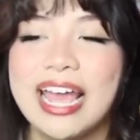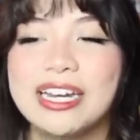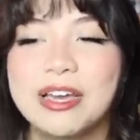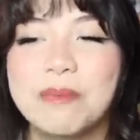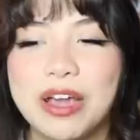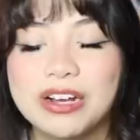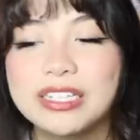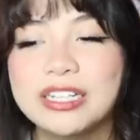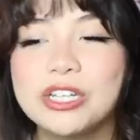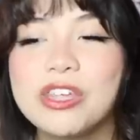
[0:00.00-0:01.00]
in
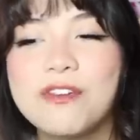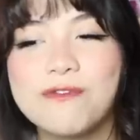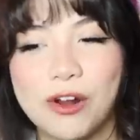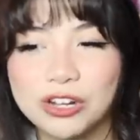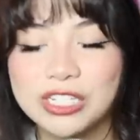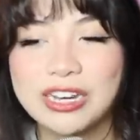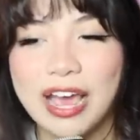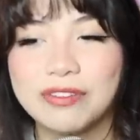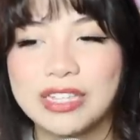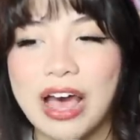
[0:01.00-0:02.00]
comparison to the first
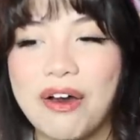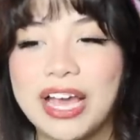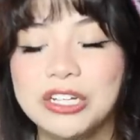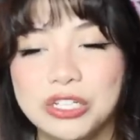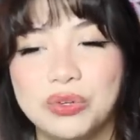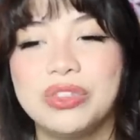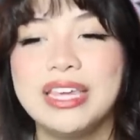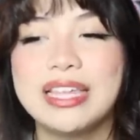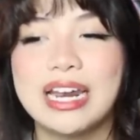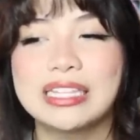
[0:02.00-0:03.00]
Knives Out, I do
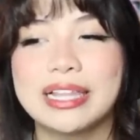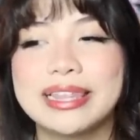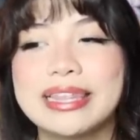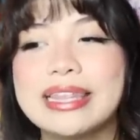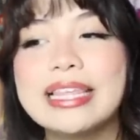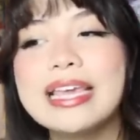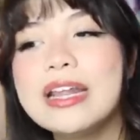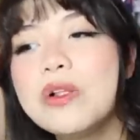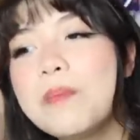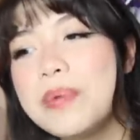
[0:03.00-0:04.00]
think that it's a
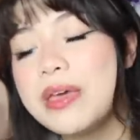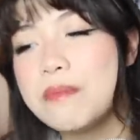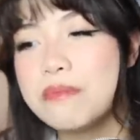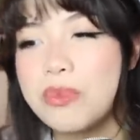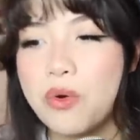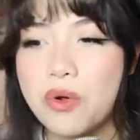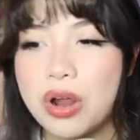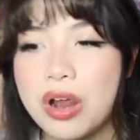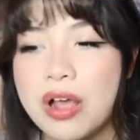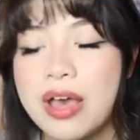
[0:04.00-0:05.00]
little bit
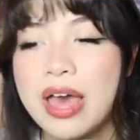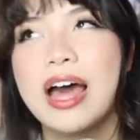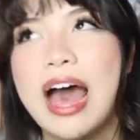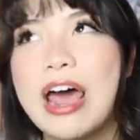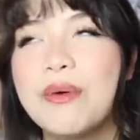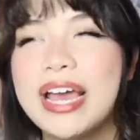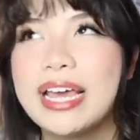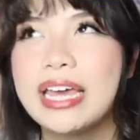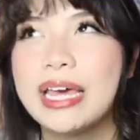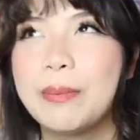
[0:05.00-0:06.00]
more, how do
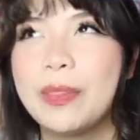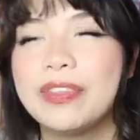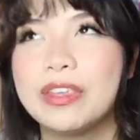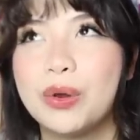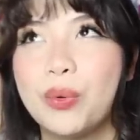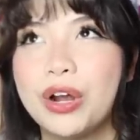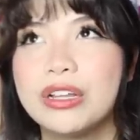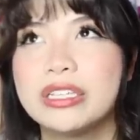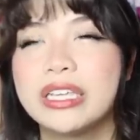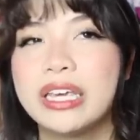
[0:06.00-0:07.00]
I put this into
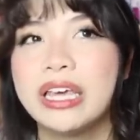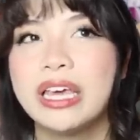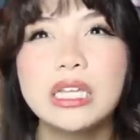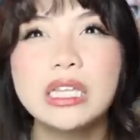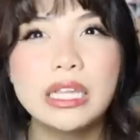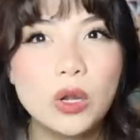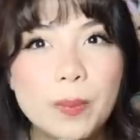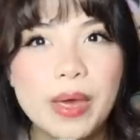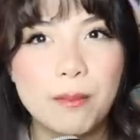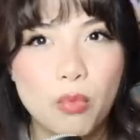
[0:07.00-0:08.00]
words? It's a little
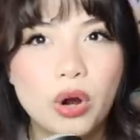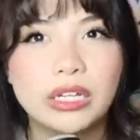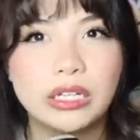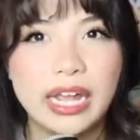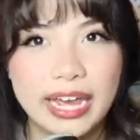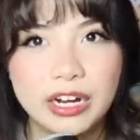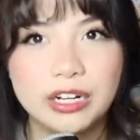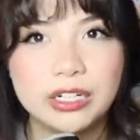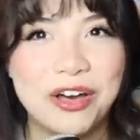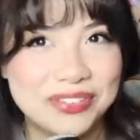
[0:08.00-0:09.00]
bit more
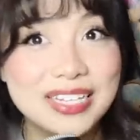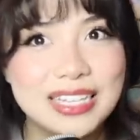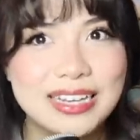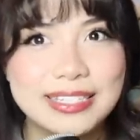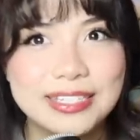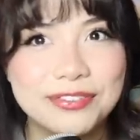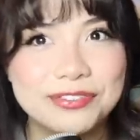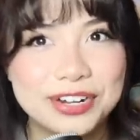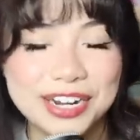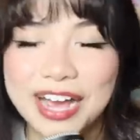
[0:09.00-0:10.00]
layered, obviously, because it's a
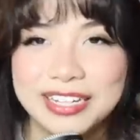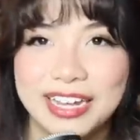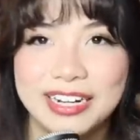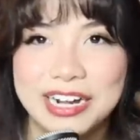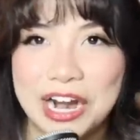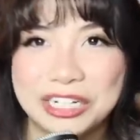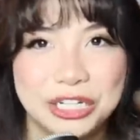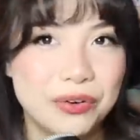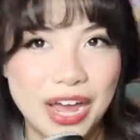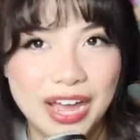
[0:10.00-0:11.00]
freaking onion and not a
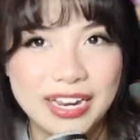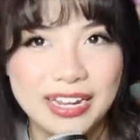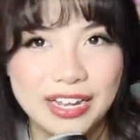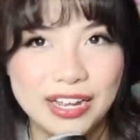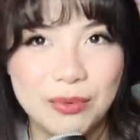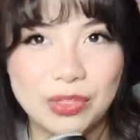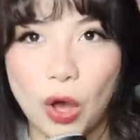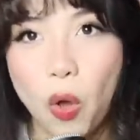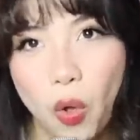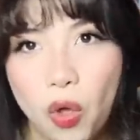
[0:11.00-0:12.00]
donut with a
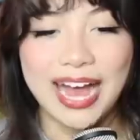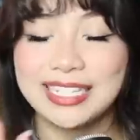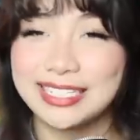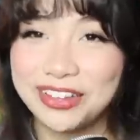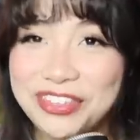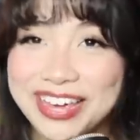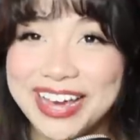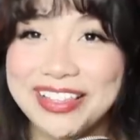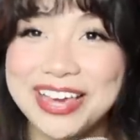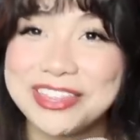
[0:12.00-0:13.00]
hole. I still think
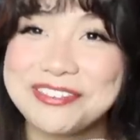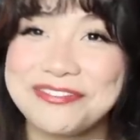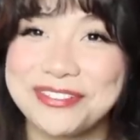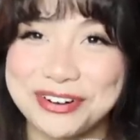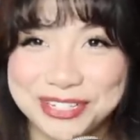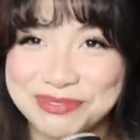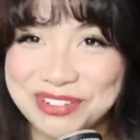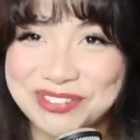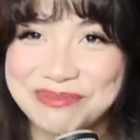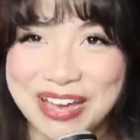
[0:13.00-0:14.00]
I like the first
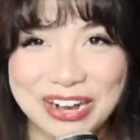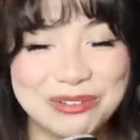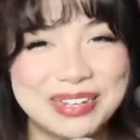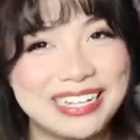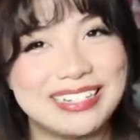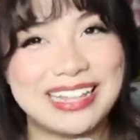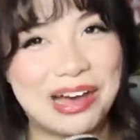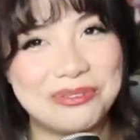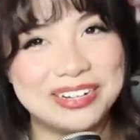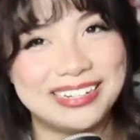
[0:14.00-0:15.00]
movie better because
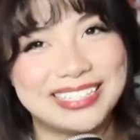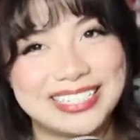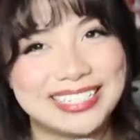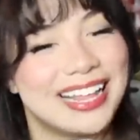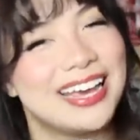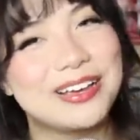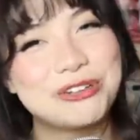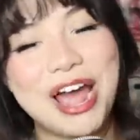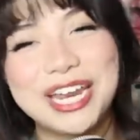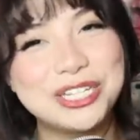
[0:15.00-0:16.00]
that one is just, like,
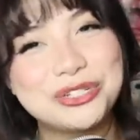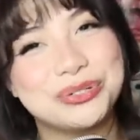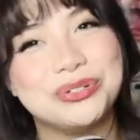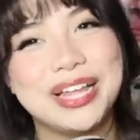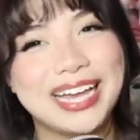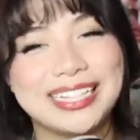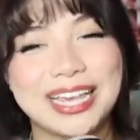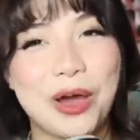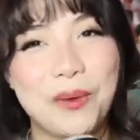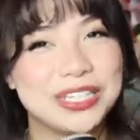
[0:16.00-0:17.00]
tried and true. Like, it's,
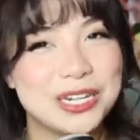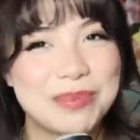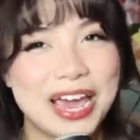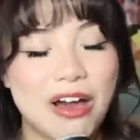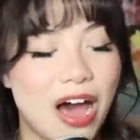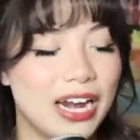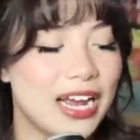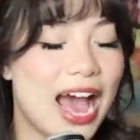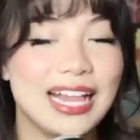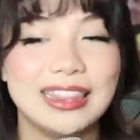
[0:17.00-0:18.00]
like, always gonna be
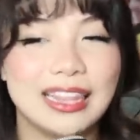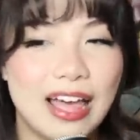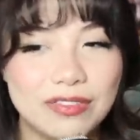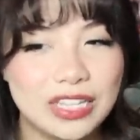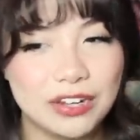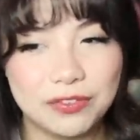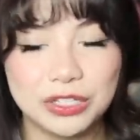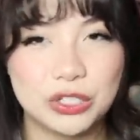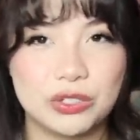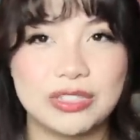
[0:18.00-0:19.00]
iconic. I love the
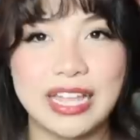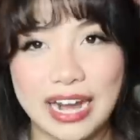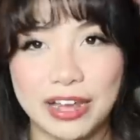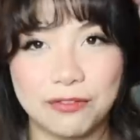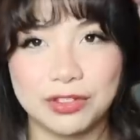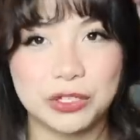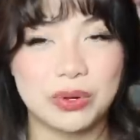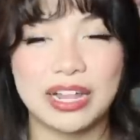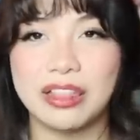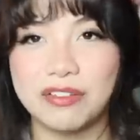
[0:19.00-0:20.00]
different setting for this
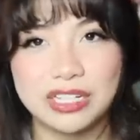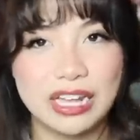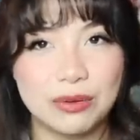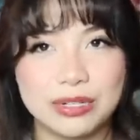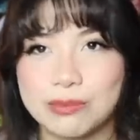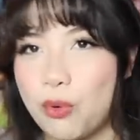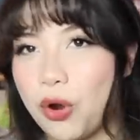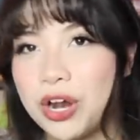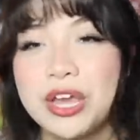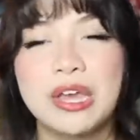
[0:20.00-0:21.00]
one. I loved it that it was
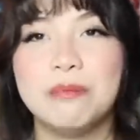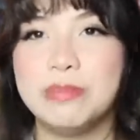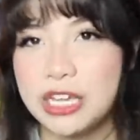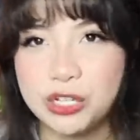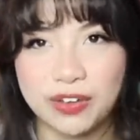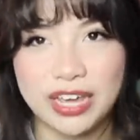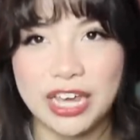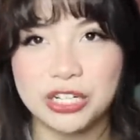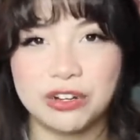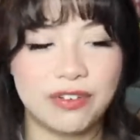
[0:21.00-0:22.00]
more beach
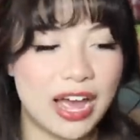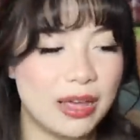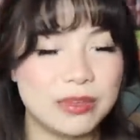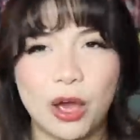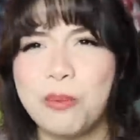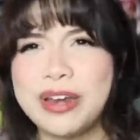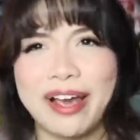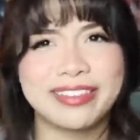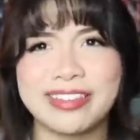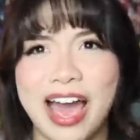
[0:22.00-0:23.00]
vacation vibes. I hope
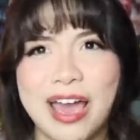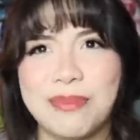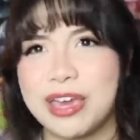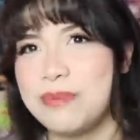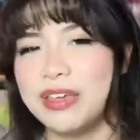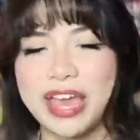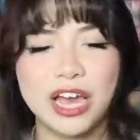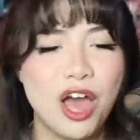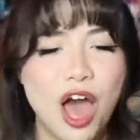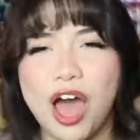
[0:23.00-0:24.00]
next time it can be,
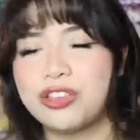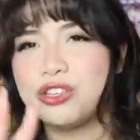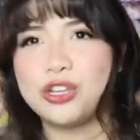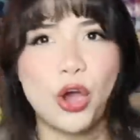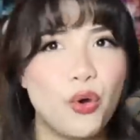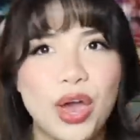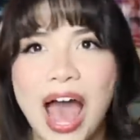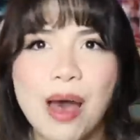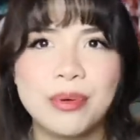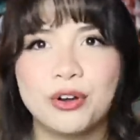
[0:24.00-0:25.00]
like, a snow
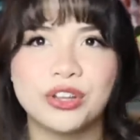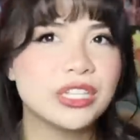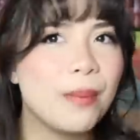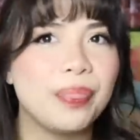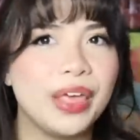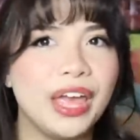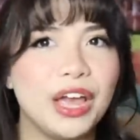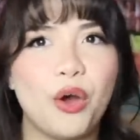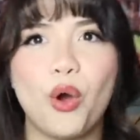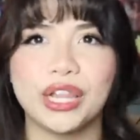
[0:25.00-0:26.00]
cabin or
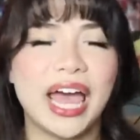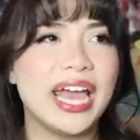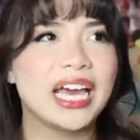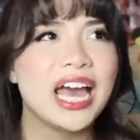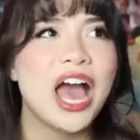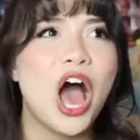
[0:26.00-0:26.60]
something, or, like,